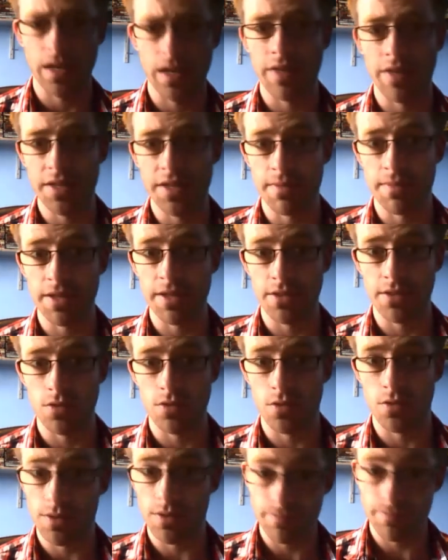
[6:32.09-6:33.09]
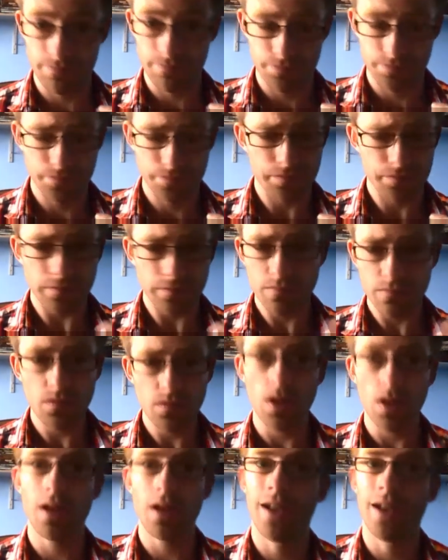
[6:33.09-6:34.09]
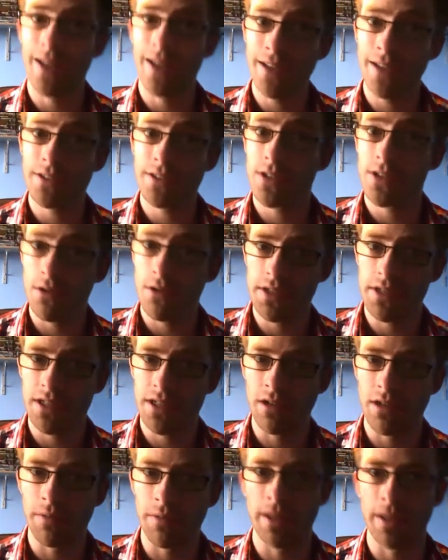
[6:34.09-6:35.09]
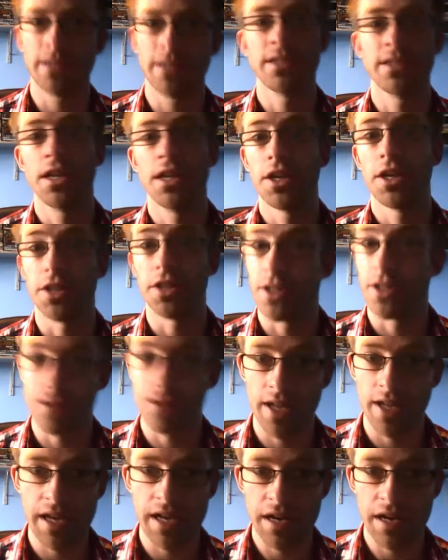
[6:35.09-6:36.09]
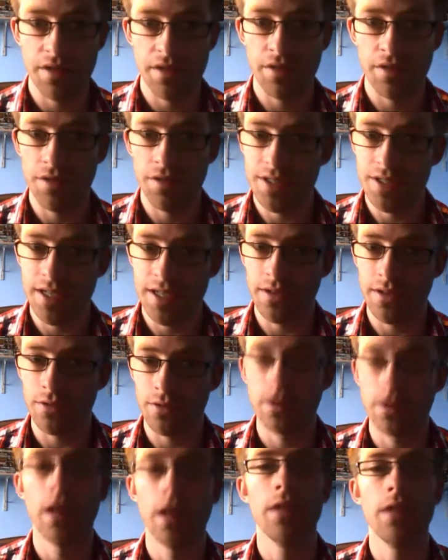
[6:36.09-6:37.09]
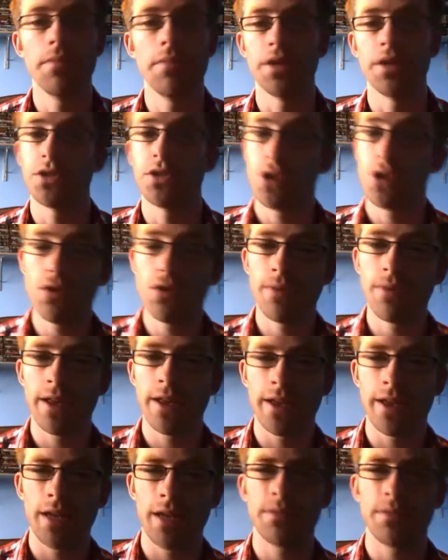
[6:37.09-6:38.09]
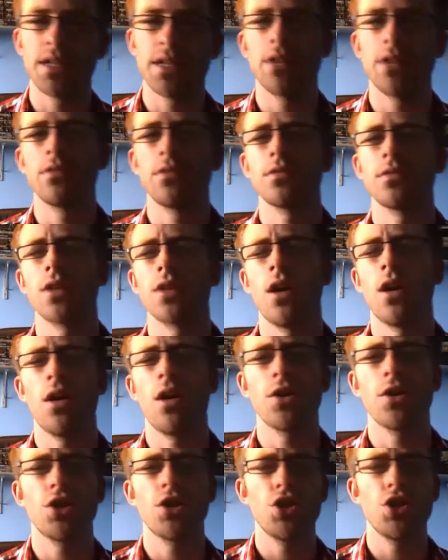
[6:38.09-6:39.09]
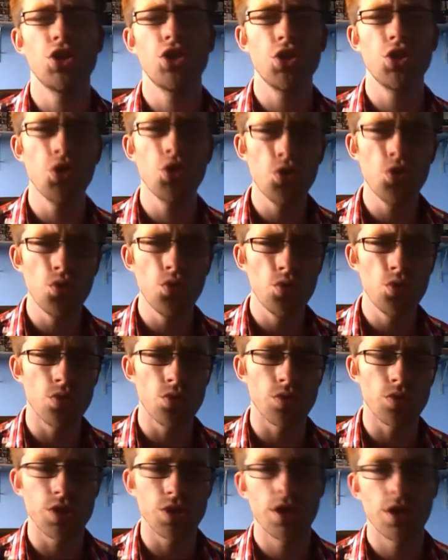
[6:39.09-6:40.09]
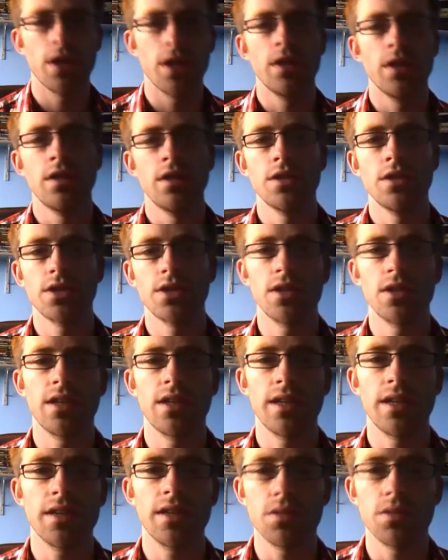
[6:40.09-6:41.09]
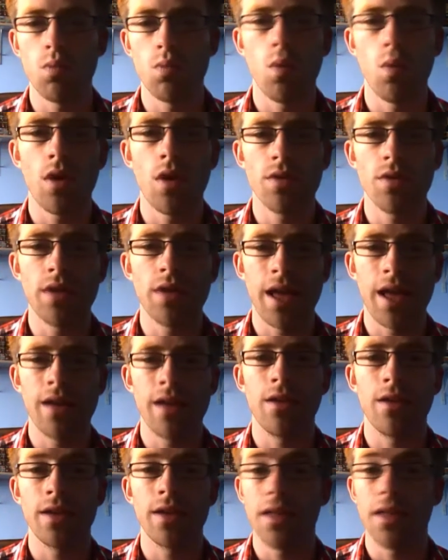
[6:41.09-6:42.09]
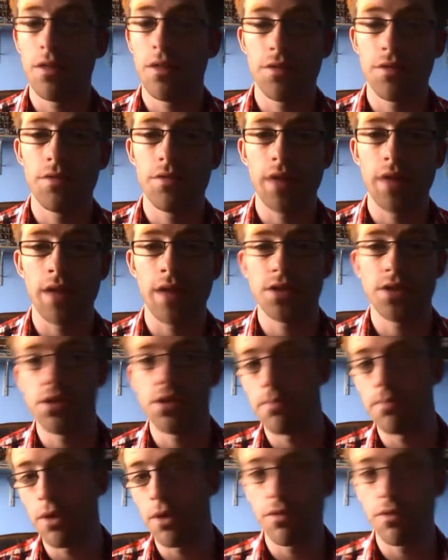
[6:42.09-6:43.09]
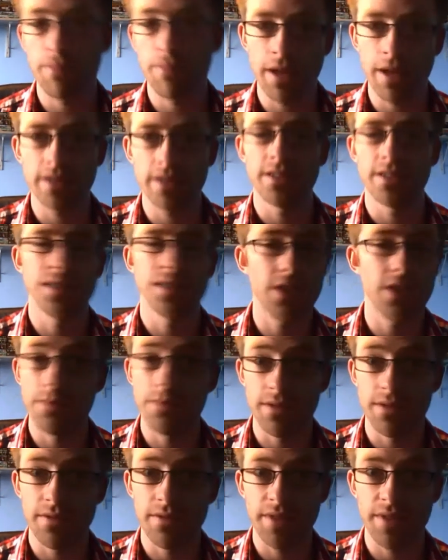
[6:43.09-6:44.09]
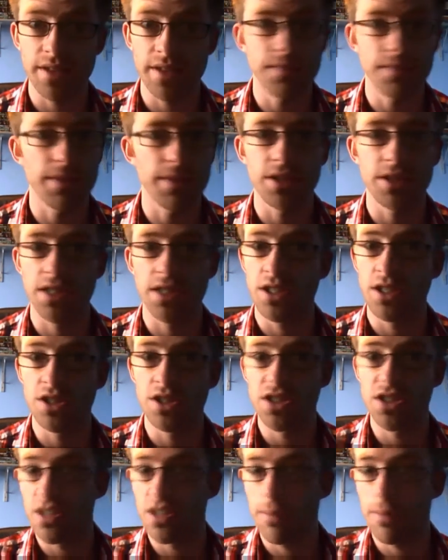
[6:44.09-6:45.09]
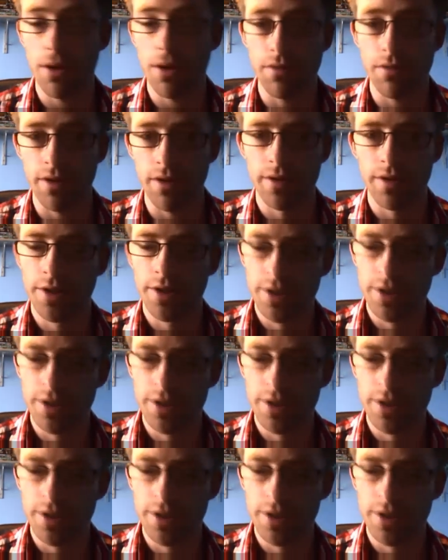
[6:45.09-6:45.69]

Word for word: And this means, of course, again, sorry solo players, you're not getting anything for the sentinel, but in two-player games, Sentinels are huge. Suddenly, this one ally counts for both players in terms of defense because he can zip over.